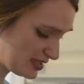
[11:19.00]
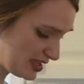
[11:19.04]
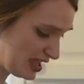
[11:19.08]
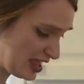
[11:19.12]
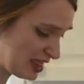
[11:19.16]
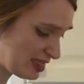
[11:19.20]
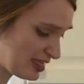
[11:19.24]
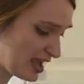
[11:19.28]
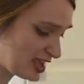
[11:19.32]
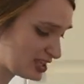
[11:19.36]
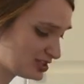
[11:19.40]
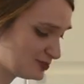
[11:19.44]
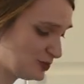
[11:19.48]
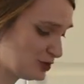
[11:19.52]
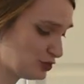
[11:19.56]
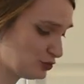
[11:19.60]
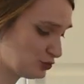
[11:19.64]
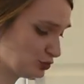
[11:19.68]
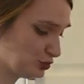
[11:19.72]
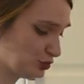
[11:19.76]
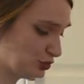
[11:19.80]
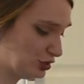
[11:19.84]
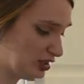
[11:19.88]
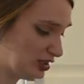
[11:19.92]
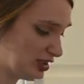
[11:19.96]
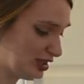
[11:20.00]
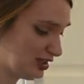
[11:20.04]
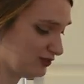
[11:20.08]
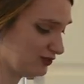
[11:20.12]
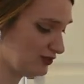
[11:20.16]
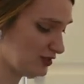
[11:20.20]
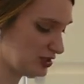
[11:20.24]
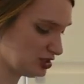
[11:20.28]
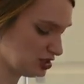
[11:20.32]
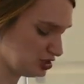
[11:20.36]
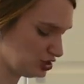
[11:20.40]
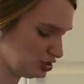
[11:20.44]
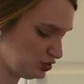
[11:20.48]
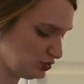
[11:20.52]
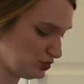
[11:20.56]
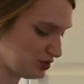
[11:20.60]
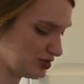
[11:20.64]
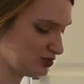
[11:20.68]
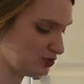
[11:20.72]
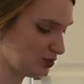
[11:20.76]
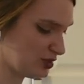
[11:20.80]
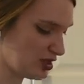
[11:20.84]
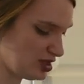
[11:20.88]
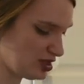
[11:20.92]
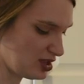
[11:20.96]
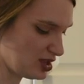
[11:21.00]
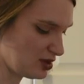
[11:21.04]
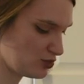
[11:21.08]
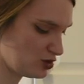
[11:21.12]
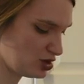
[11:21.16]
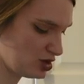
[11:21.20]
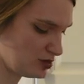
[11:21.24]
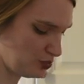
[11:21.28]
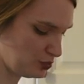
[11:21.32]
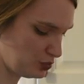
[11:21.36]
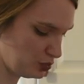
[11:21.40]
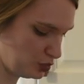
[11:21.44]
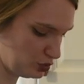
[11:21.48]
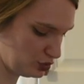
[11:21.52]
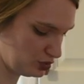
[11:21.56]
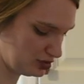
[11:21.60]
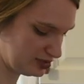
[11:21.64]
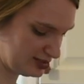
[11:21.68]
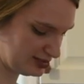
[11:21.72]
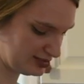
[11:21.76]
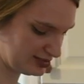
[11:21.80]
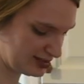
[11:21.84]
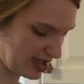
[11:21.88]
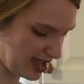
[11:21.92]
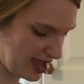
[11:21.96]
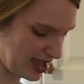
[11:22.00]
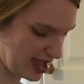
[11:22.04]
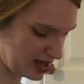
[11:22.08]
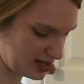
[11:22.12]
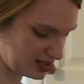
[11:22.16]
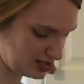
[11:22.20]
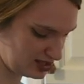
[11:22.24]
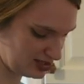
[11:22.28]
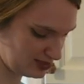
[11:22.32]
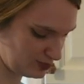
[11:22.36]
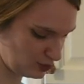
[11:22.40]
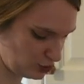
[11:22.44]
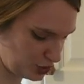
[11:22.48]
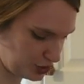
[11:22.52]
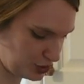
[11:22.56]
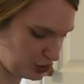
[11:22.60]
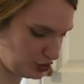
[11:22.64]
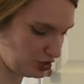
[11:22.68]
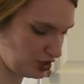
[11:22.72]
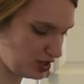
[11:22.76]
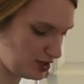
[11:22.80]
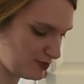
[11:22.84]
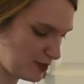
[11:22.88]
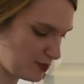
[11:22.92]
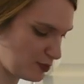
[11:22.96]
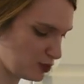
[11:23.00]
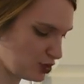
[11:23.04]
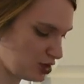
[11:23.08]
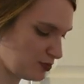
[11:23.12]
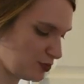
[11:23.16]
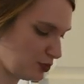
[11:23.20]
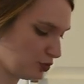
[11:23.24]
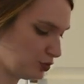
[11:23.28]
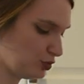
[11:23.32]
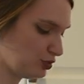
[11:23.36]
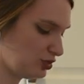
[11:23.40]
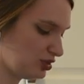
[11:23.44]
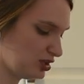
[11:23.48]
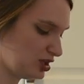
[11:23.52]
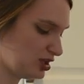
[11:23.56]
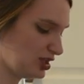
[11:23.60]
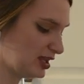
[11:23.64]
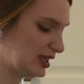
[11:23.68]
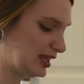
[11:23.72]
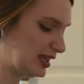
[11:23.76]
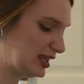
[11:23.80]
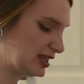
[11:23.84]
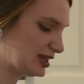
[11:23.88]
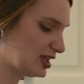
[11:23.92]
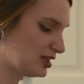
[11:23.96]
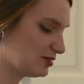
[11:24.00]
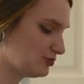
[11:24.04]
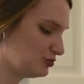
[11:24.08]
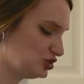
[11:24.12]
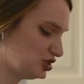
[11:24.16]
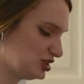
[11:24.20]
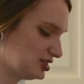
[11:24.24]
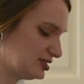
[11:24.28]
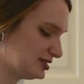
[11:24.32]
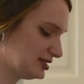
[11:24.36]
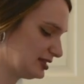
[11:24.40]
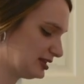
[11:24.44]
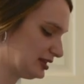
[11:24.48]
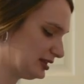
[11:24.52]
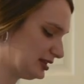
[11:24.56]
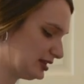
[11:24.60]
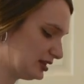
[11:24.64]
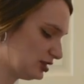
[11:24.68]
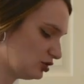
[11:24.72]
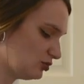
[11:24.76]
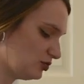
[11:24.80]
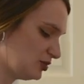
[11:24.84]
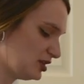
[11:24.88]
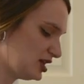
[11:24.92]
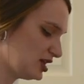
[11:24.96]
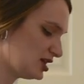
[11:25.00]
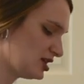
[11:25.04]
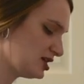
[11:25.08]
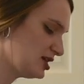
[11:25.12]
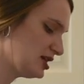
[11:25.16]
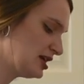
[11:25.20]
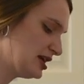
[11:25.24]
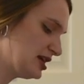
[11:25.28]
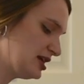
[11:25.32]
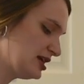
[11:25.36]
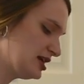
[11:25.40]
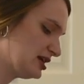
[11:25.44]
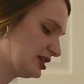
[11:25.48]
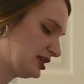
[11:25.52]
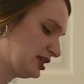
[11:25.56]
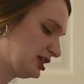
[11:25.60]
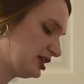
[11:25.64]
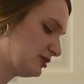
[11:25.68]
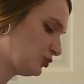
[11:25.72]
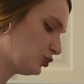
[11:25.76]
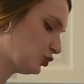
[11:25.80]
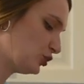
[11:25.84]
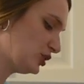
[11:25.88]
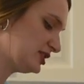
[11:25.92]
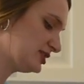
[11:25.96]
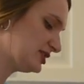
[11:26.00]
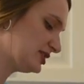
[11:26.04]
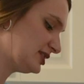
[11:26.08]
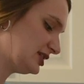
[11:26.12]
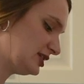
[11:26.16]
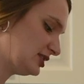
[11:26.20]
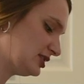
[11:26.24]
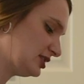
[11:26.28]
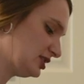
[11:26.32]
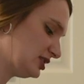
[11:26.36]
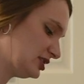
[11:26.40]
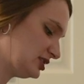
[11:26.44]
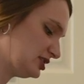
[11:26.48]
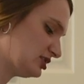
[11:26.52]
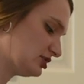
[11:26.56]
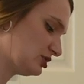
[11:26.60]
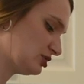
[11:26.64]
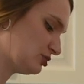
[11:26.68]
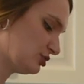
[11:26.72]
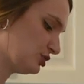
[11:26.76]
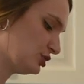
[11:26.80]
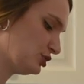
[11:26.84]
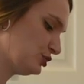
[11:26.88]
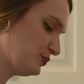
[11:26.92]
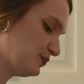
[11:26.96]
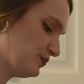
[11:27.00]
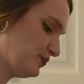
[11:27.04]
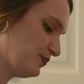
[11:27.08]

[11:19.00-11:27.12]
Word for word: And that's been really fun to do as well. I'm gonna pull, since I added some more cream, I'm gonna pull the heat up just a little bit. Keep whisking this through.